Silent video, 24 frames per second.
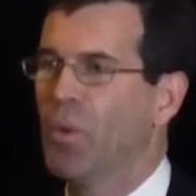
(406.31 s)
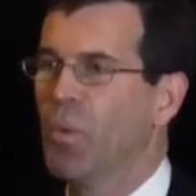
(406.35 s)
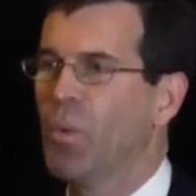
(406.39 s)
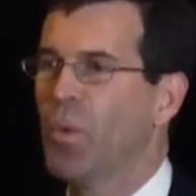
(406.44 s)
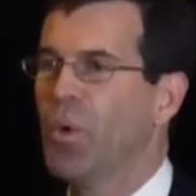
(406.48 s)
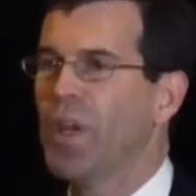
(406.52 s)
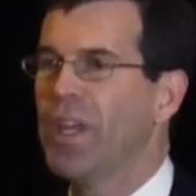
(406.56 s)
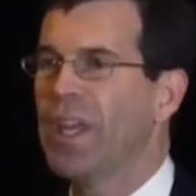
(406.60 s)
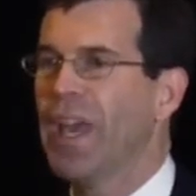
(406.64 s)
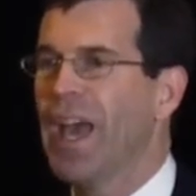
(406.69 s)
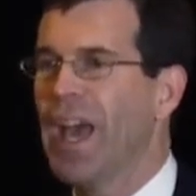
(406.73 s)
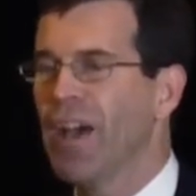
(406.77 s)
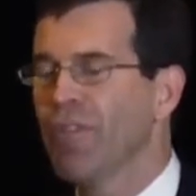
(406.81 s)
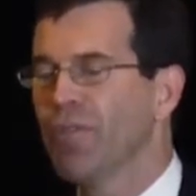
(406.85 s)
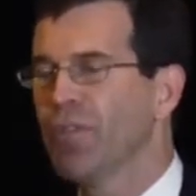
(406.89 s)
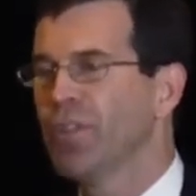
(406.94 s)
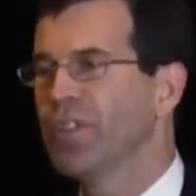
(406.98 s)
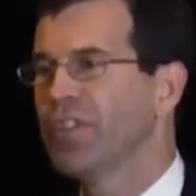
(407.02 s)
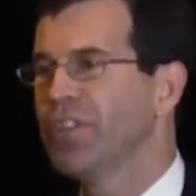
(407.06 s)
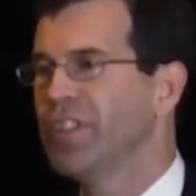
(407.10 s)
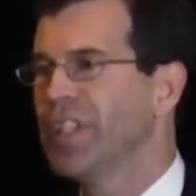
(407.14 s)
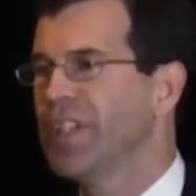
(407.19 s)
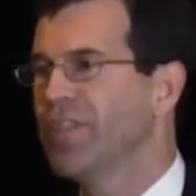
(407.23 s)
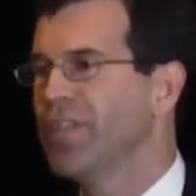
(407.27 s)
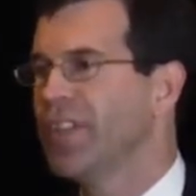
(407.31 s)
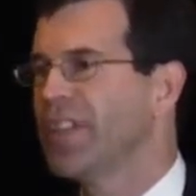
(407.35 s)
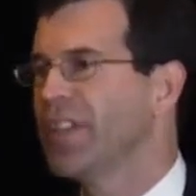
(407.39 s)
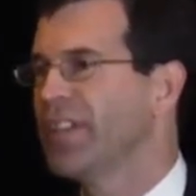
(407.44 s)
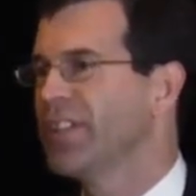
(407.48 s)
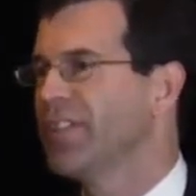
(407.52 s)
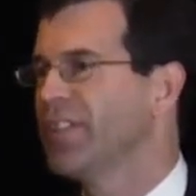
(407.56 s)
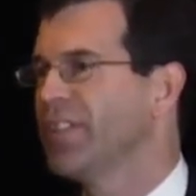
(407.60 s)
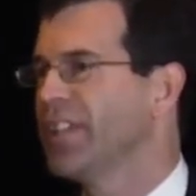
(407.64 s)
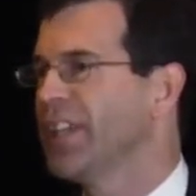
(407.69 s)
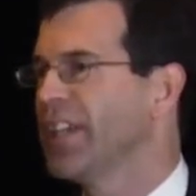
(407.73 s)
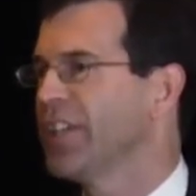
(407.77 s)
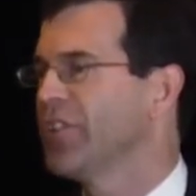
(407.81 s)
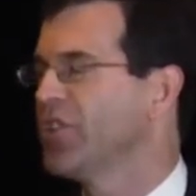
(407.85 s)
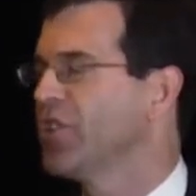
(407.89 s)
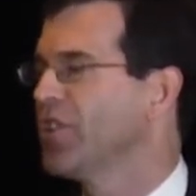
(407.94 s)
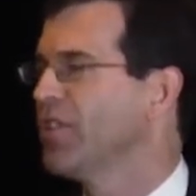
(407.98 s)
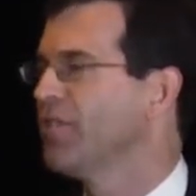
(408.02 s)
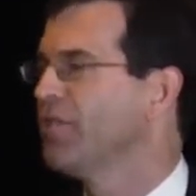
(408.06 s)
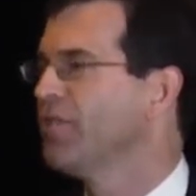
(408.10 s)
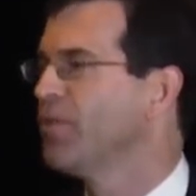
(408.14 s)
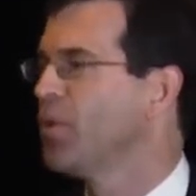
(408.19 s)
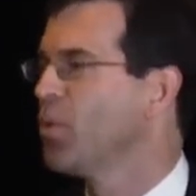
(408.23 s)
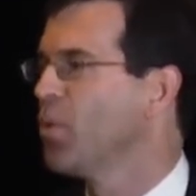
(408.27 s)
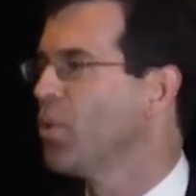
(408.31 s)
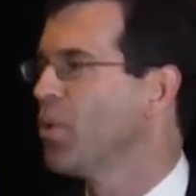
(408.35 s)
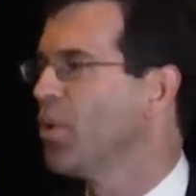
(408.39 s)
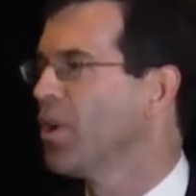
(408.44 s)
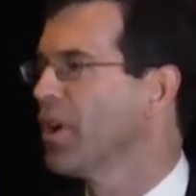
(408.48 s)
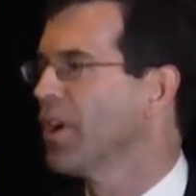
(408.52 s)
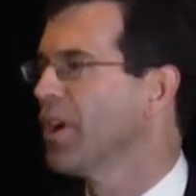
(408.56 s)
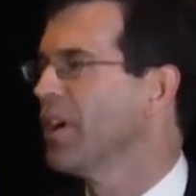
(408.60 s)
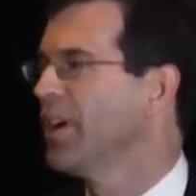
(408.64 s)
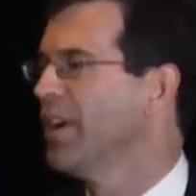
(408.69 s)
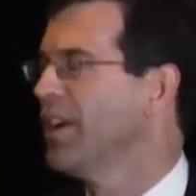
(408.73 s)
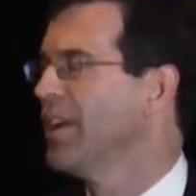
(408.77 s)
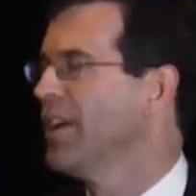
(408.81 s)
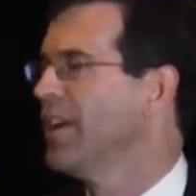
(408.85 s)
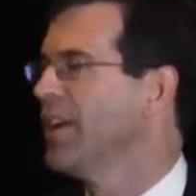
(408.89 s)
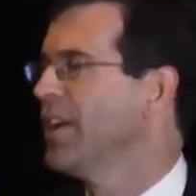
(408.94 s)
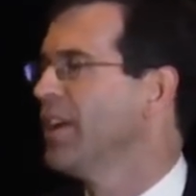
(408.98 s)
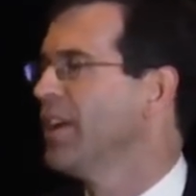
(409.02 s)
We have received the distinction for